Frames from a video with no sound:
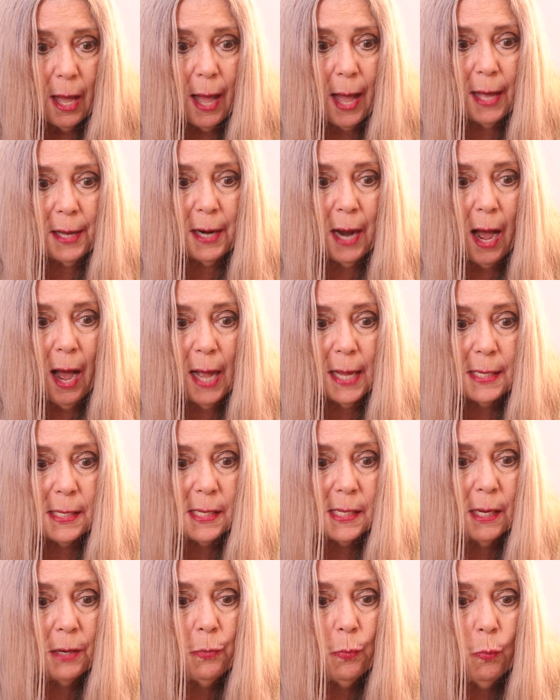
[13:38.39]
And I
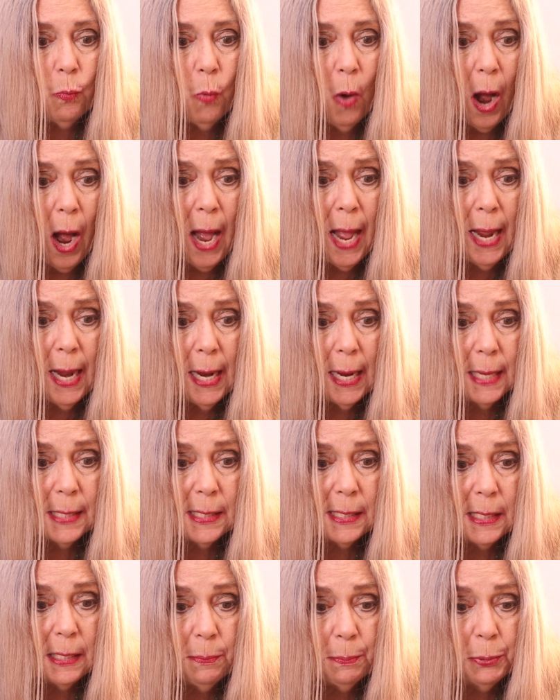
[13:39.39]
said, why
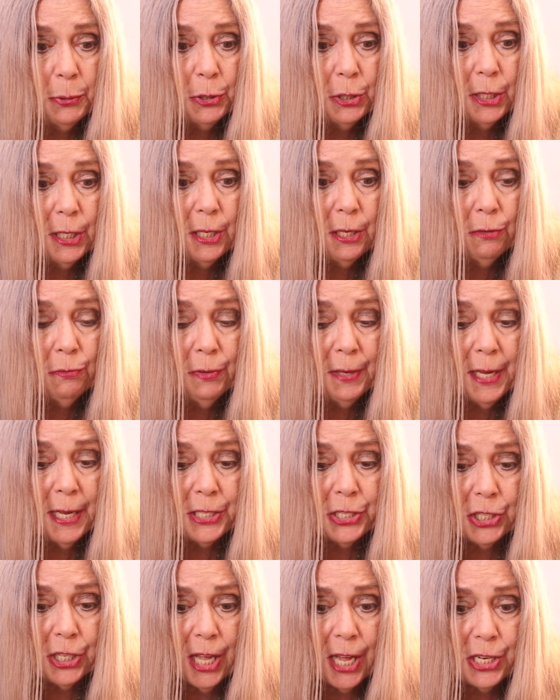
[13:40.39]
is he put in a
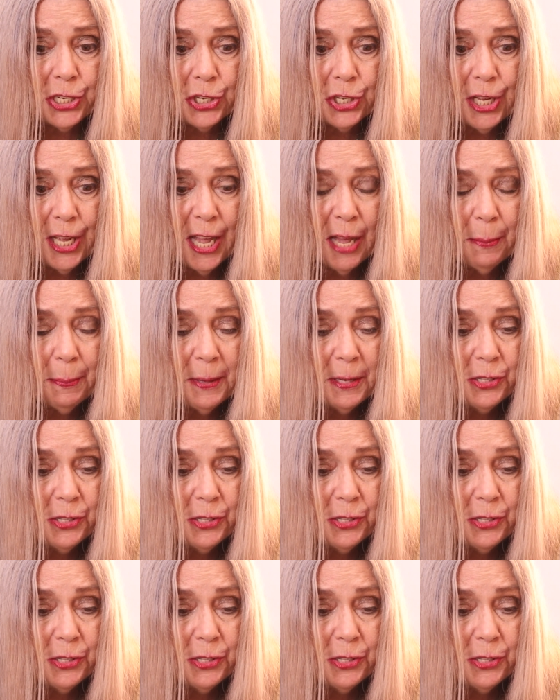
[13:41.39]
re-education camp?